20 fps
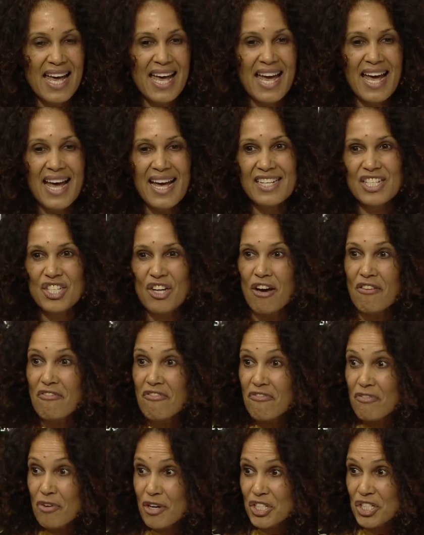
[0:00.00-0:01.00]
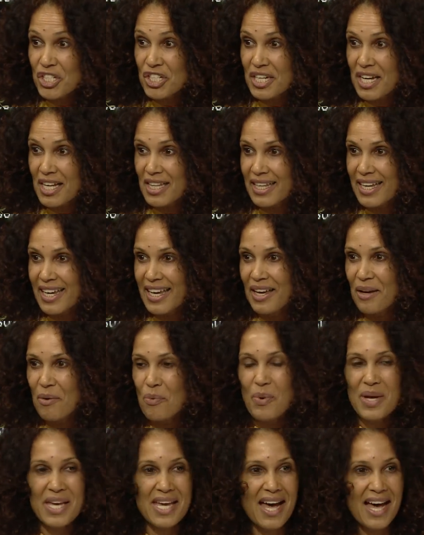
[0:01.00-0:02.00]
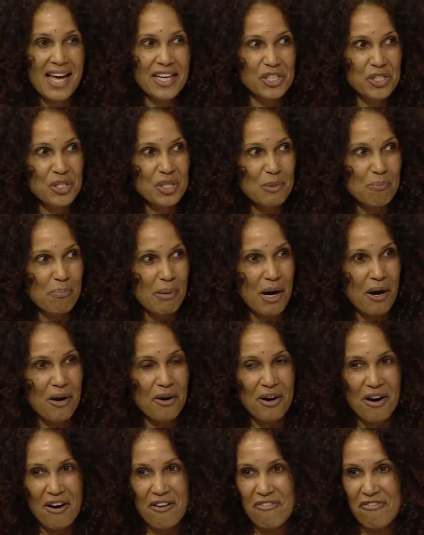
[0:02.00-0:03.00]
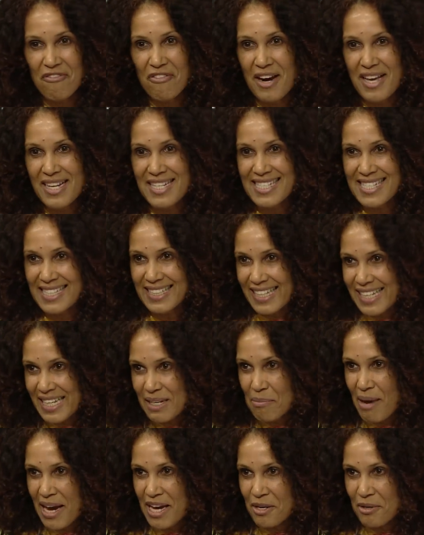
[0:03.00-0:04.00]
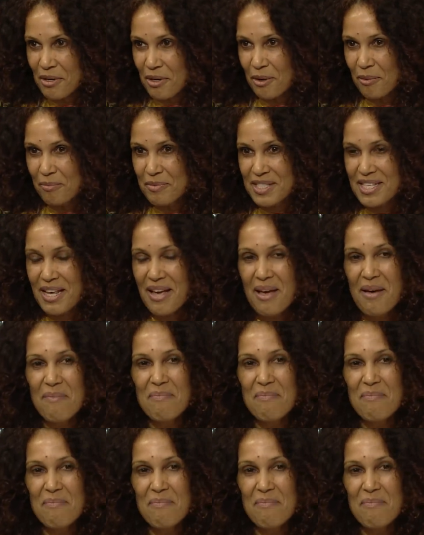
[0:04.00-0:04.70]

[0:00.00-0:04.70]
And unfortunately, we can't just borrow our friends' lean microbes,